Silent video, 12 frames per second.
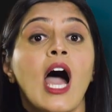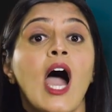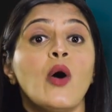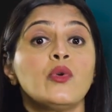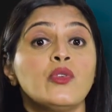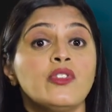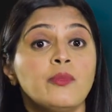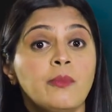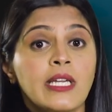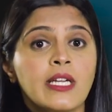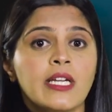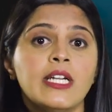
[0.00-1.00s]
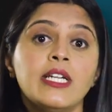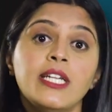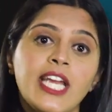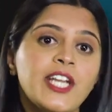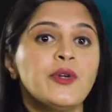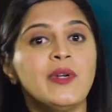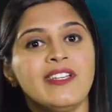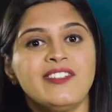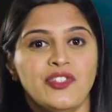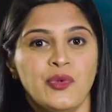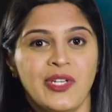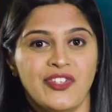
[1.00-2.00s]
how to speak in day-to-day
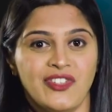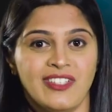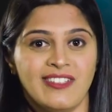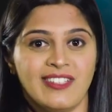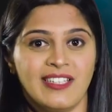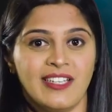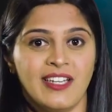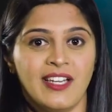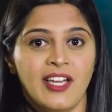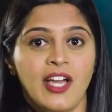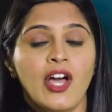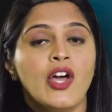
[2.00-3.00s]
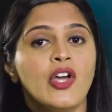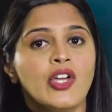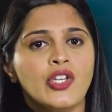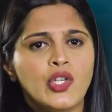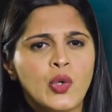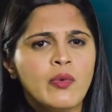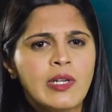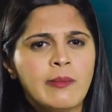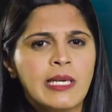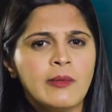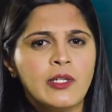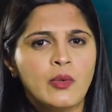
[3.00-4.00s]
situations. You will be
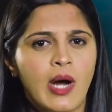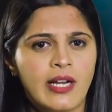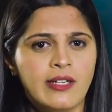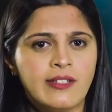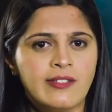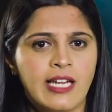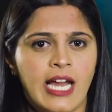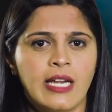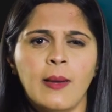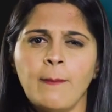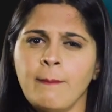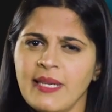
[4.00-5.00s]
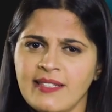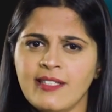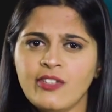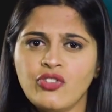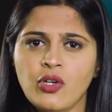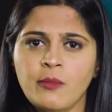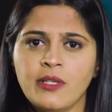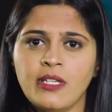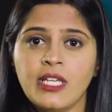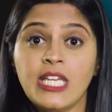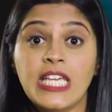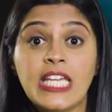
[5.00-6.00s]
able to understand basic German
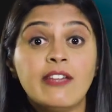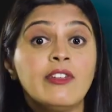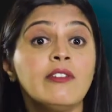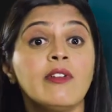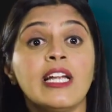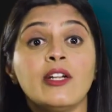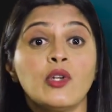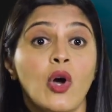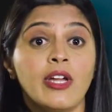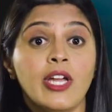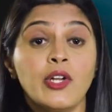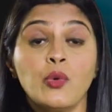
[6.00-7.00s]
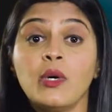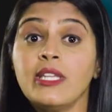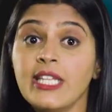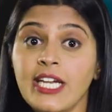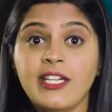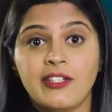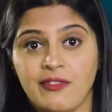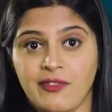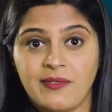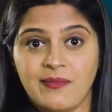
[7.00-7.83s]
even while talking to a native.